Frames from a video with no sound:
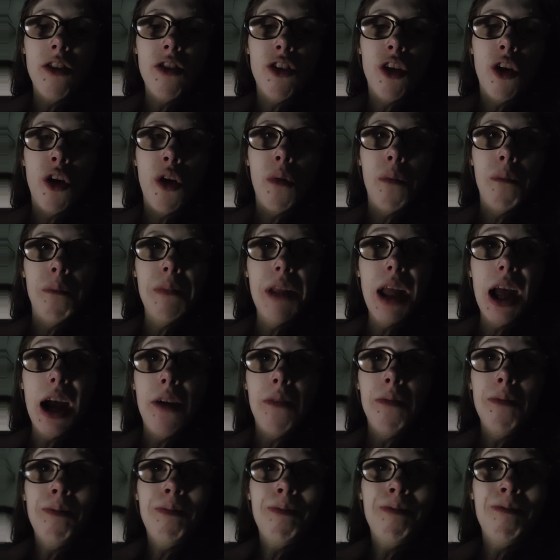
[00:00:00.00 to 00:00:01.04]
So
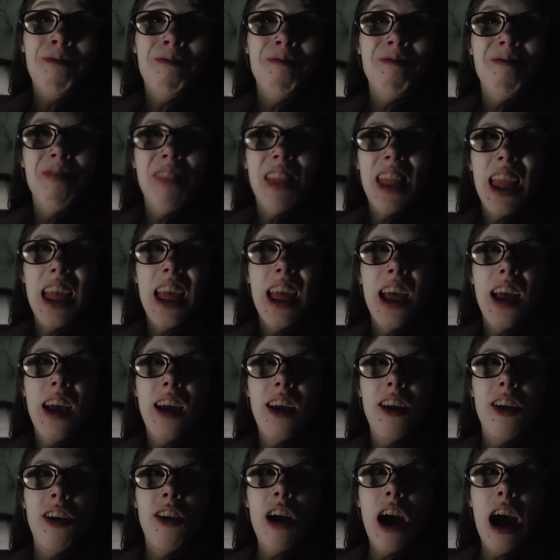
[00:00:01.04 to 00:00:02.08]
yeah,
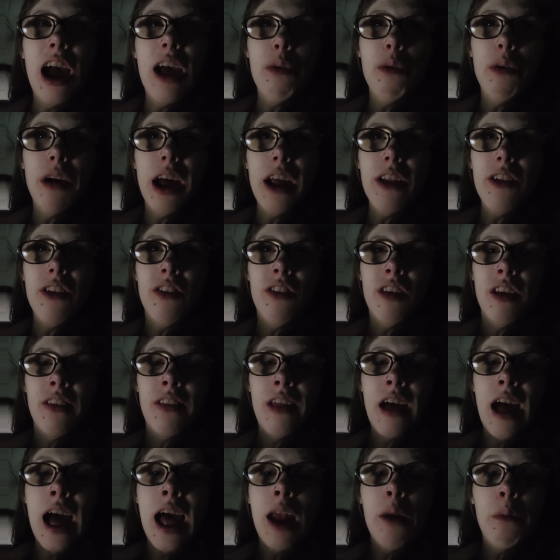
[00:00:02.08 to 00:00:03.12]
you guys will get to see
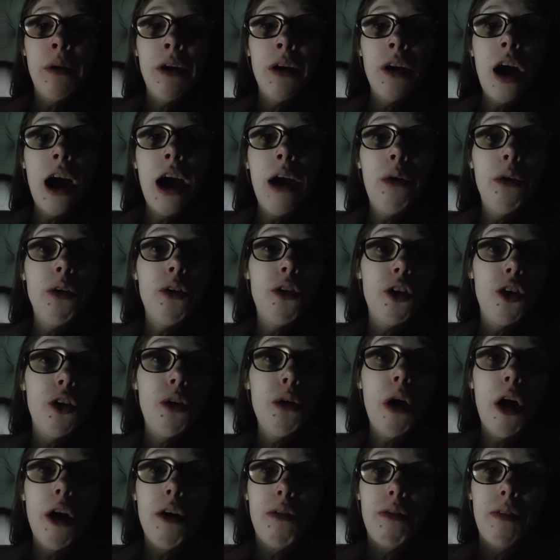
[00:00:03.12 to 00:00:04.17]
the Halloween aisle
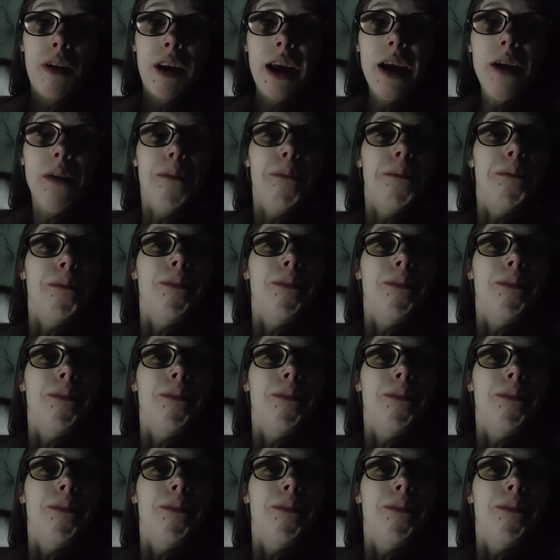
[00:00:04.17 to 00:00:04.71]
too, hopefully.